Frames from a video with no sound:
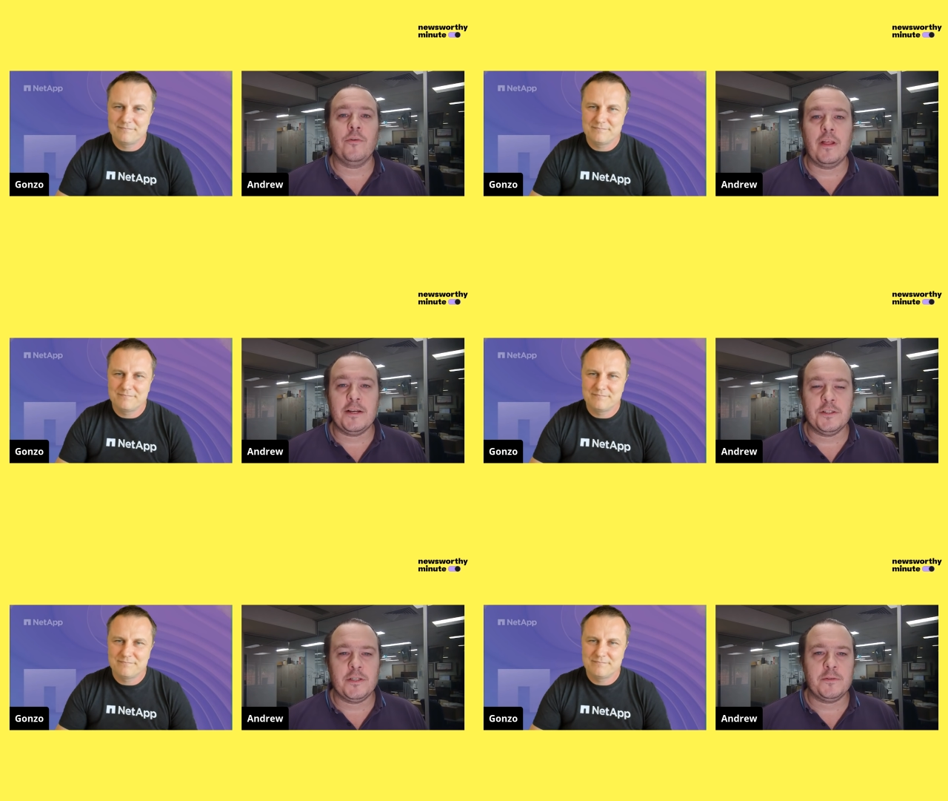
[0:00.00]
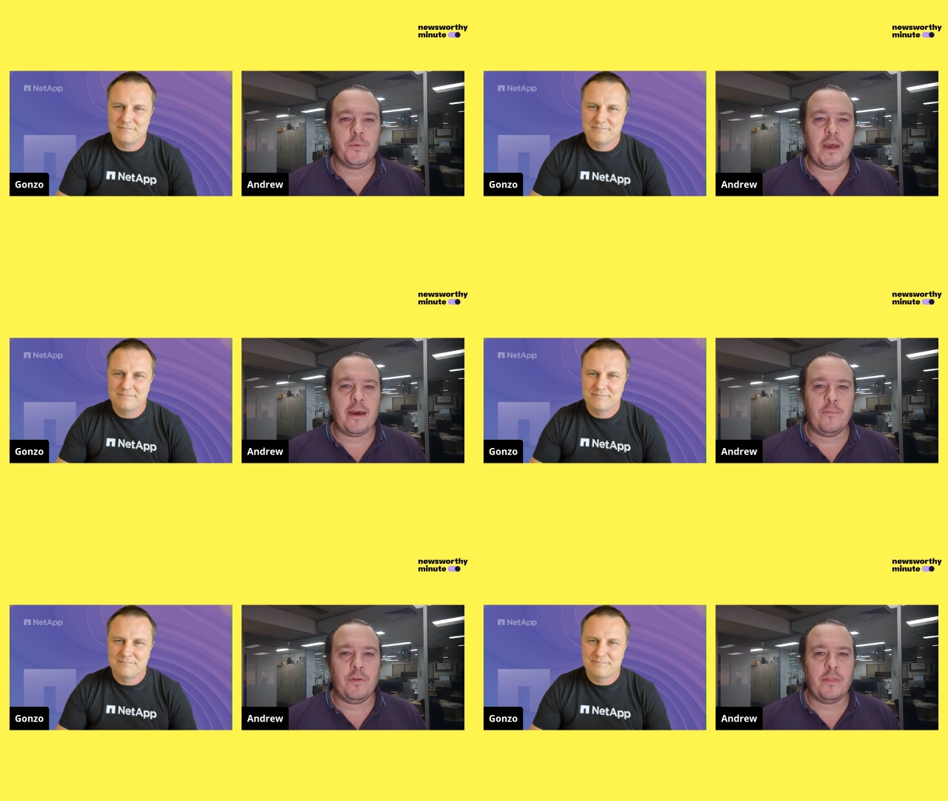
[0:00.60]
Speaker 1: relationships we
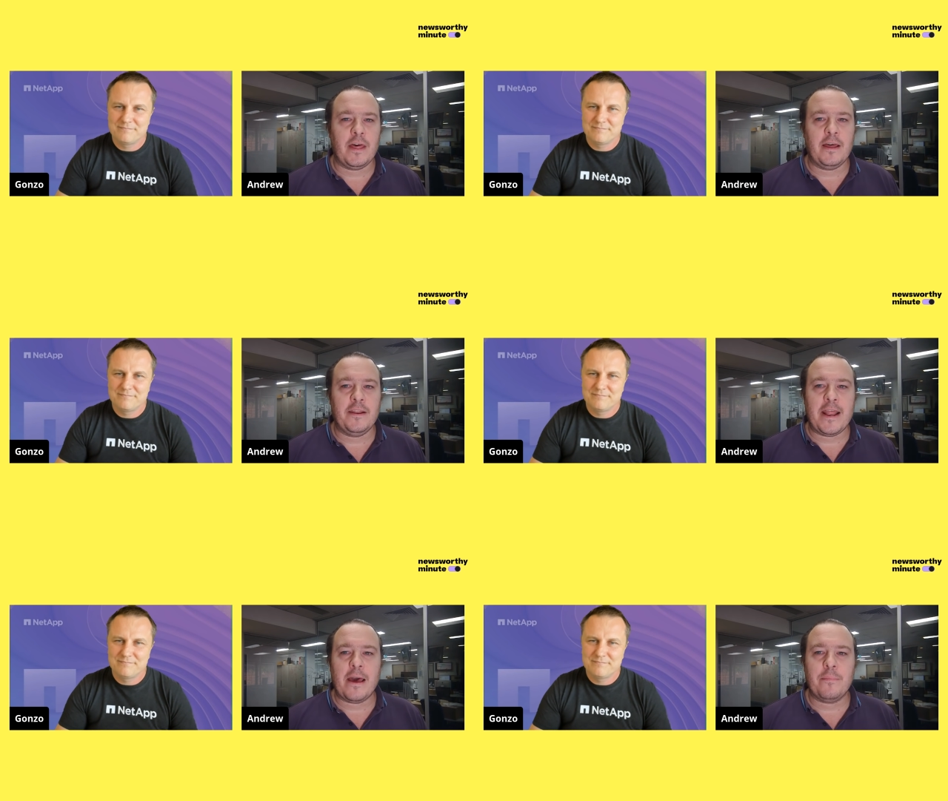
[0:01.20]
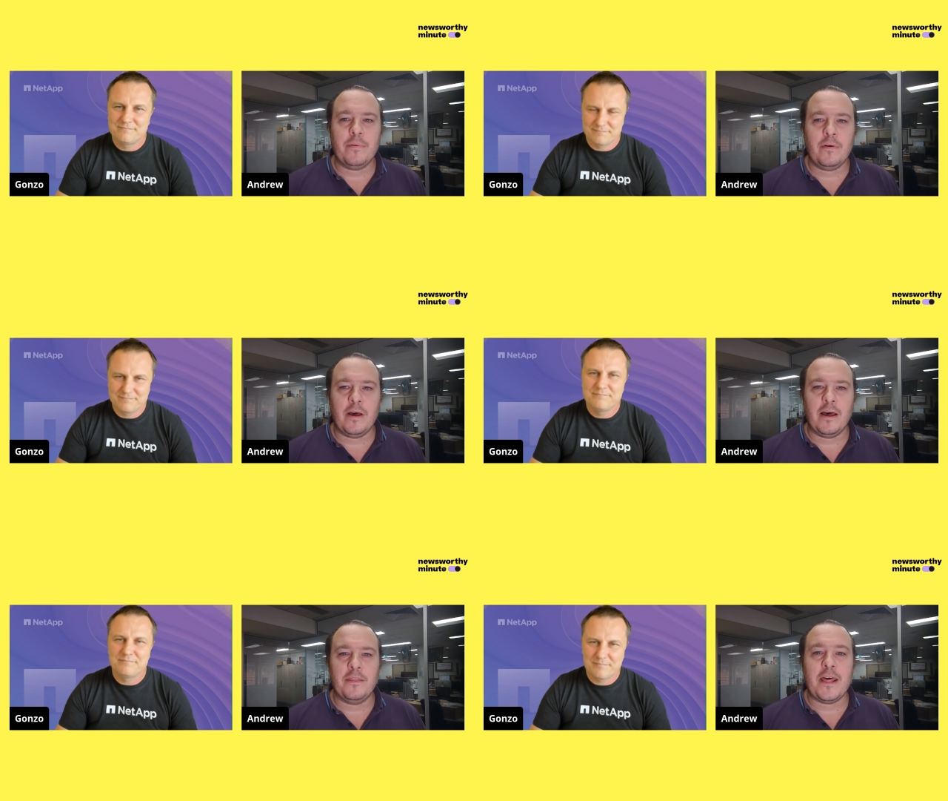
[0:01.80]
have with uh, NetApp,
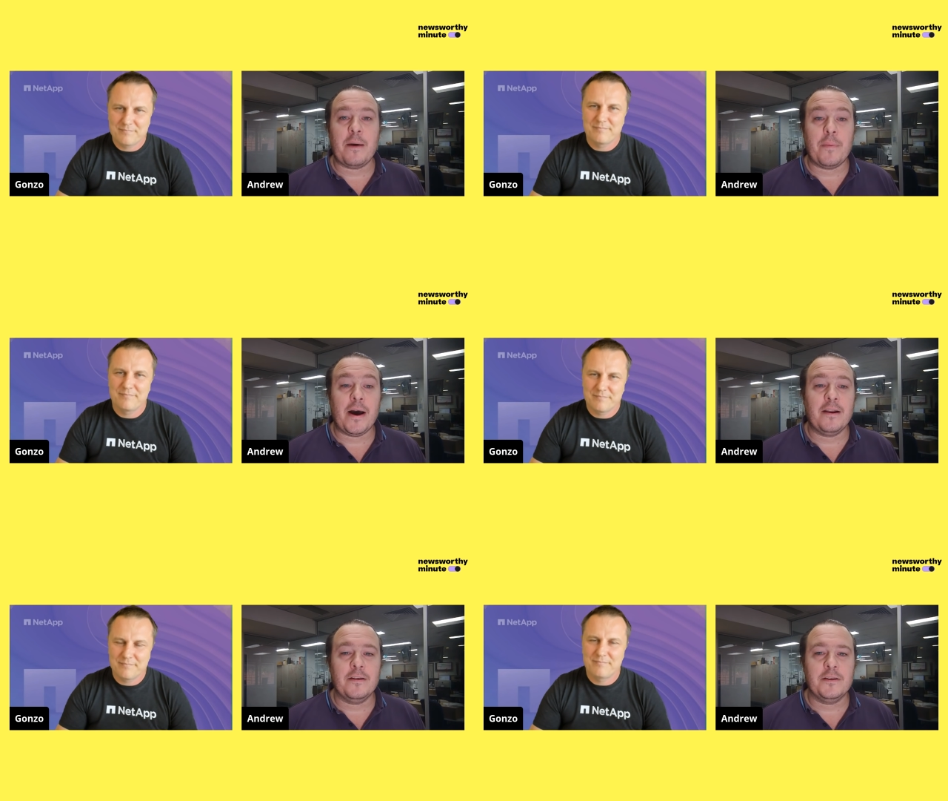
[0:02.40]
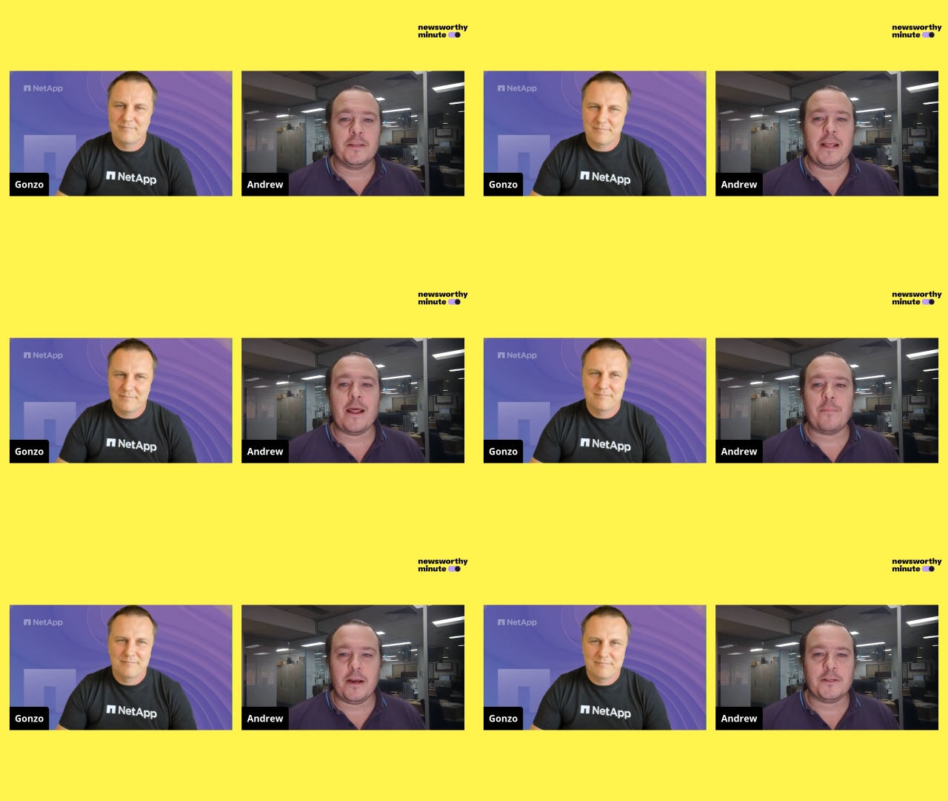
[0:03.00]
uh, NetApp partners, and
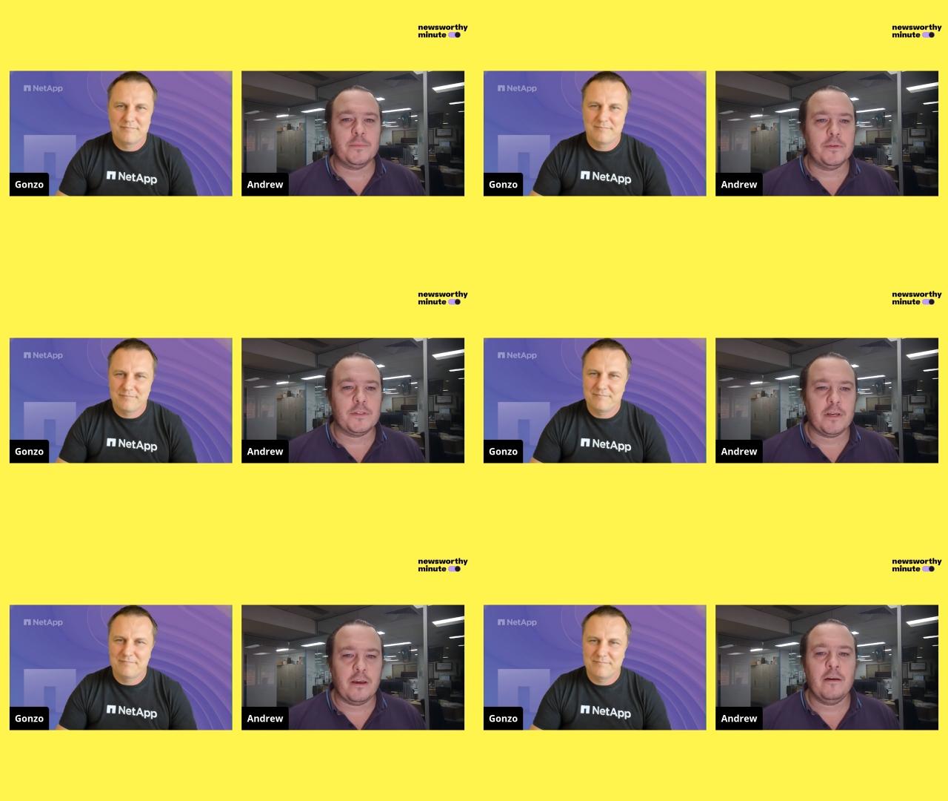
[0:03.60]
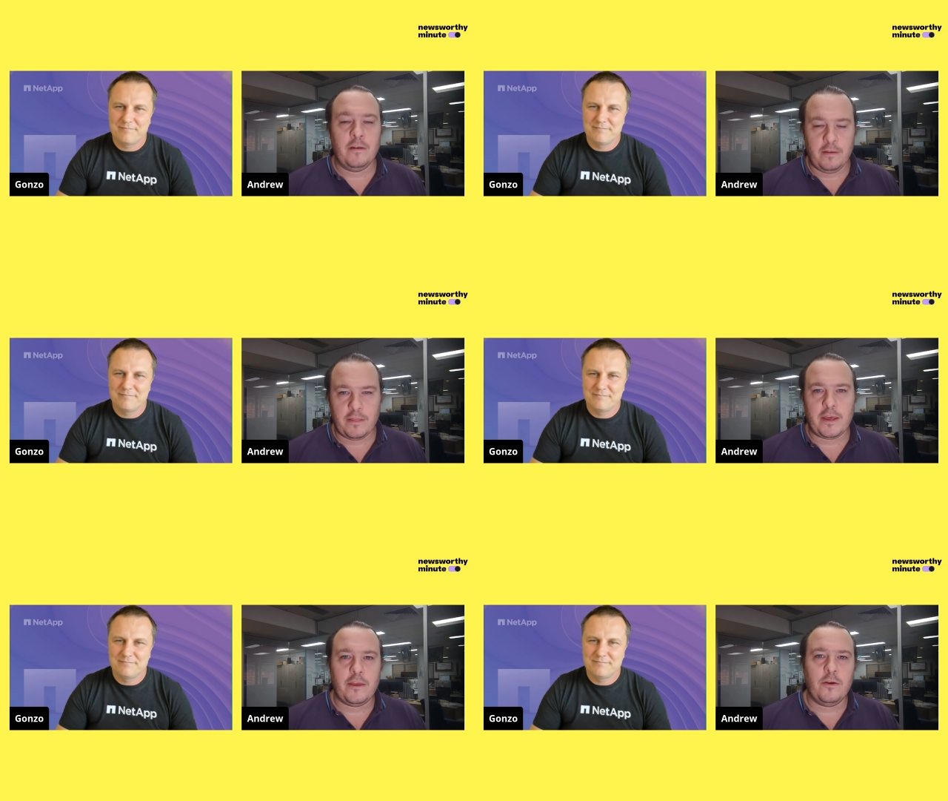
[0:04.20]
NetApp customers. So,
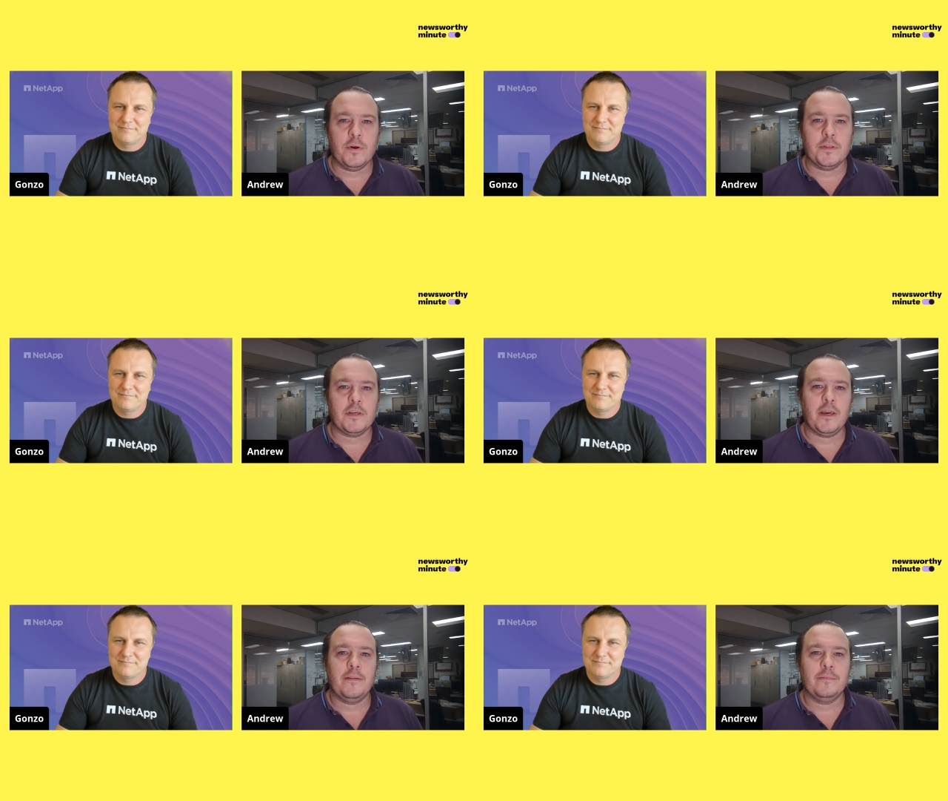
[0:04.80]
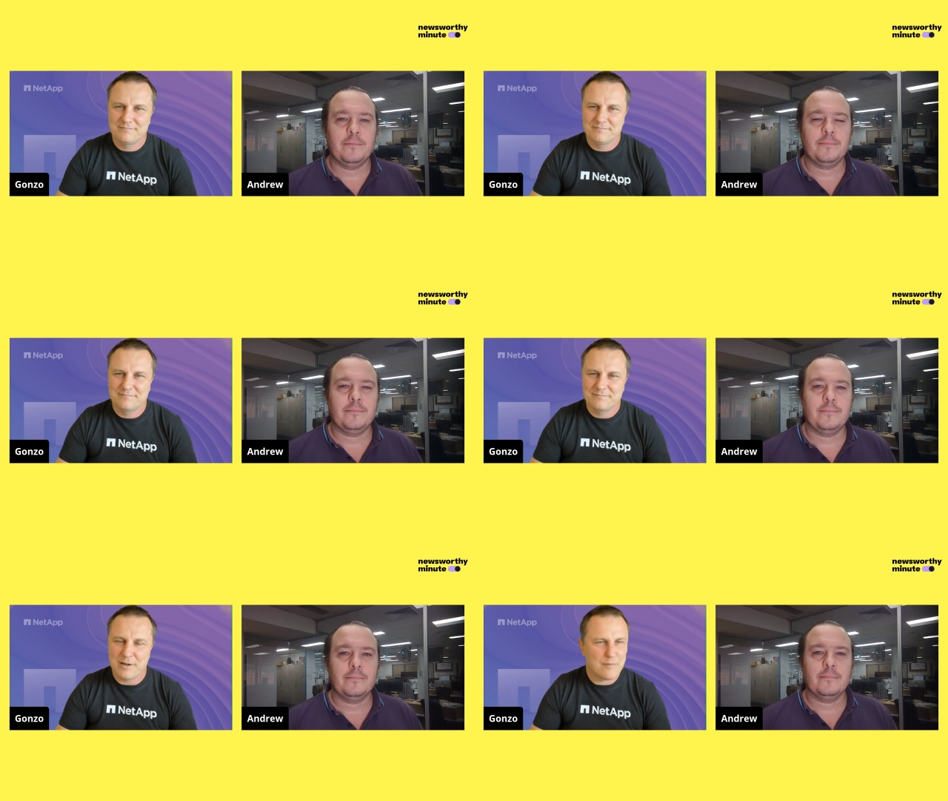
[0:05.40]
thank you once again.
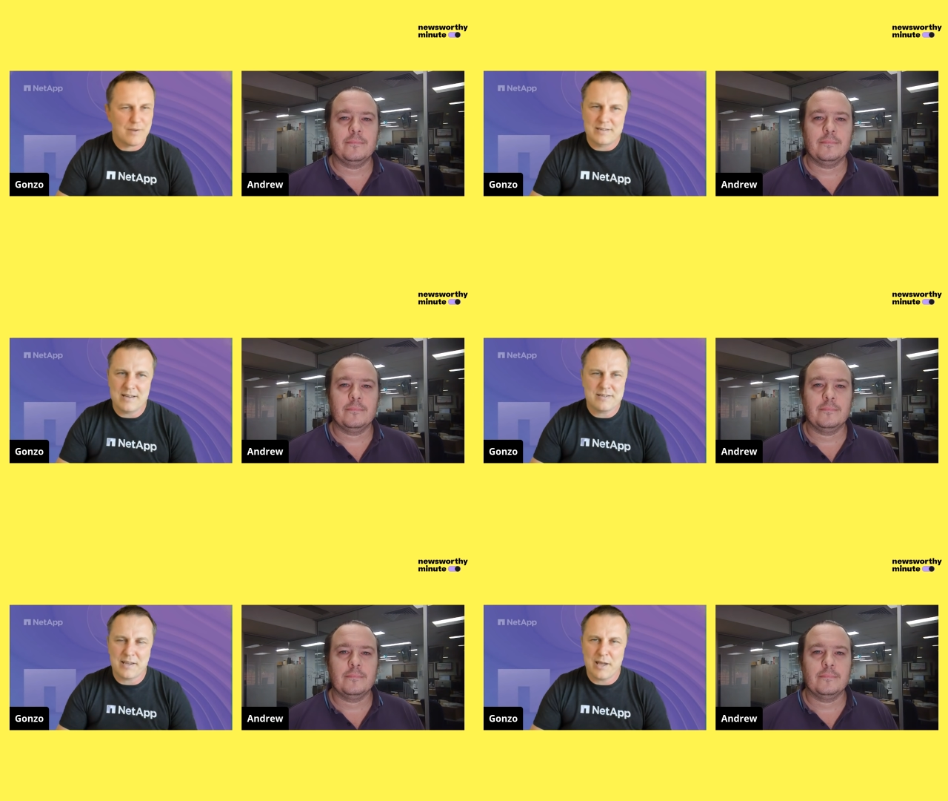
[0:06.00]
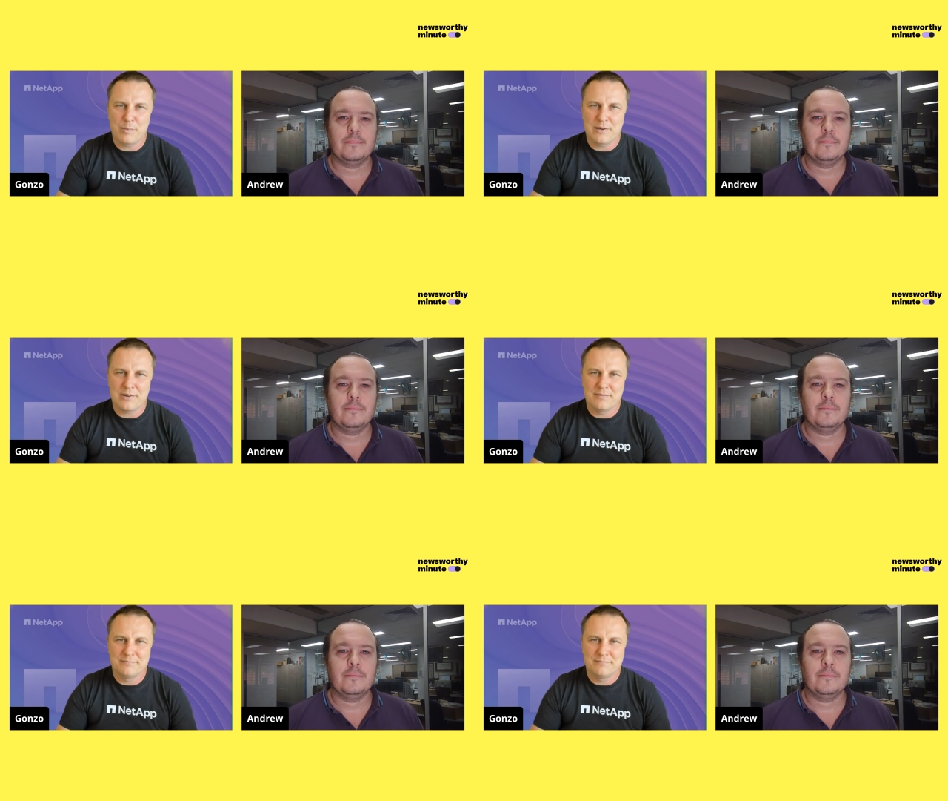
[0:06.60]
Speaker 2: fantastic, our pleasure.